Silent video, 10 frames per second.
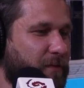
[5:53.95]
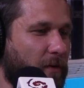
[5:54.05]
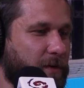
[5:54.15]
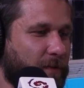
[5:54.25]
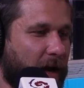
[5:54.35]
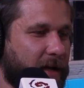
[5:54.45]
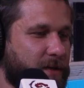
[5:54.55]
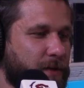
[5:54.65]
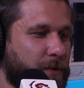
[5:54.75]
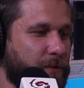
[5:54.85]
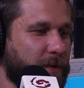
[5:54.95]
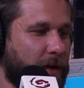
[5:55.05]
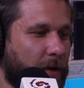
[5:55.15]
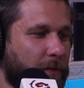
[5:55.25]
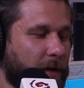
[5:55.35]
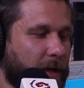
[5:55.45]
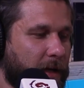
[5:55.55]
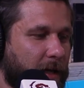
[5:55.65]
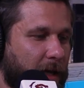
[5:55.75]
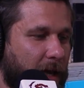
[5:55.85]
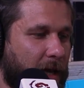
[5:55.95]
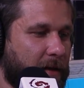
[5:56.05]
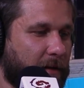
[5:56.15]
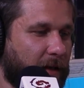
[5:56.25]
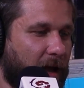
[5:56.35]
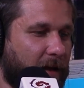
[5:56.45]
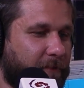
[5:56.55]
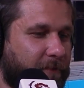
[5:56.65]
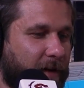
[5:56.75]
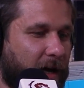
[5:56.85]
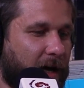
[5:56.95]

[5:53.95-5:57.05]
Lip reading: folks, right, to, in their life,